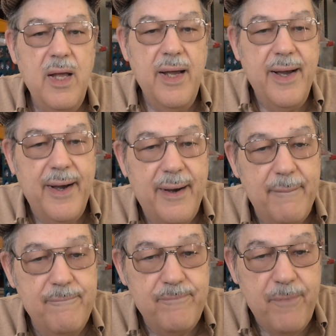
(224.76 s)

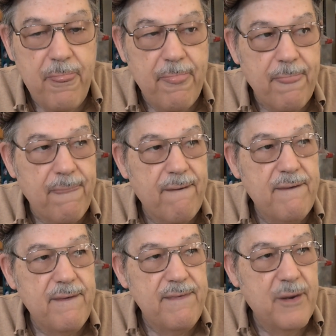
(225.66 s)

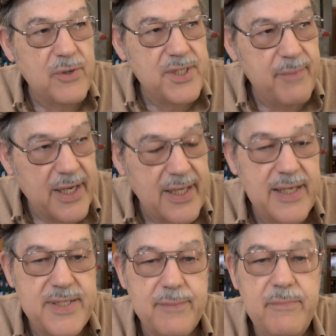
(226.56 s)
There was a
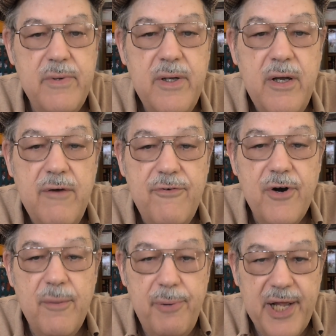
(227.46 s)
mechanism for
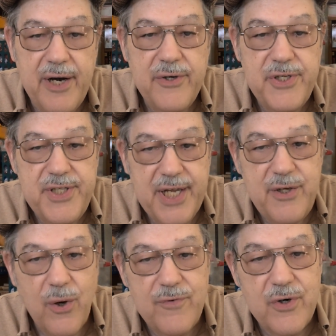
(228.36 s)
a player to take
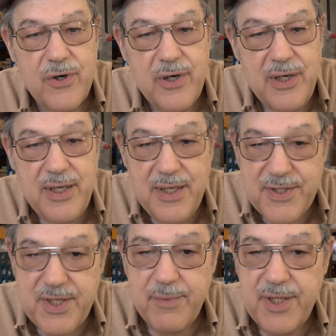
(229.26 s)
over
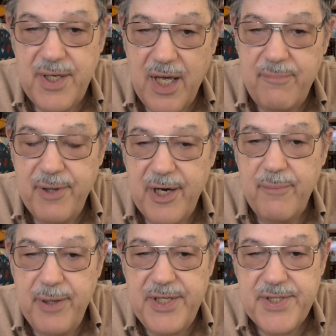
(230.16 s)
some of the non-player
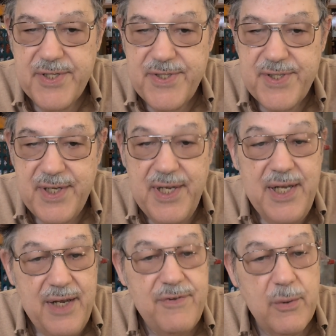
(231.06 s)
pieces
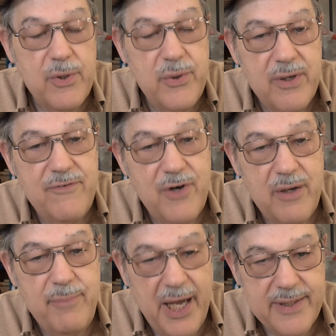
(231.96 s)
if they were doing very
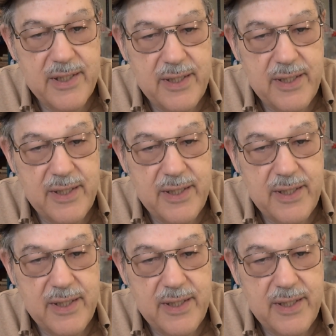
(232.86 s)
badly.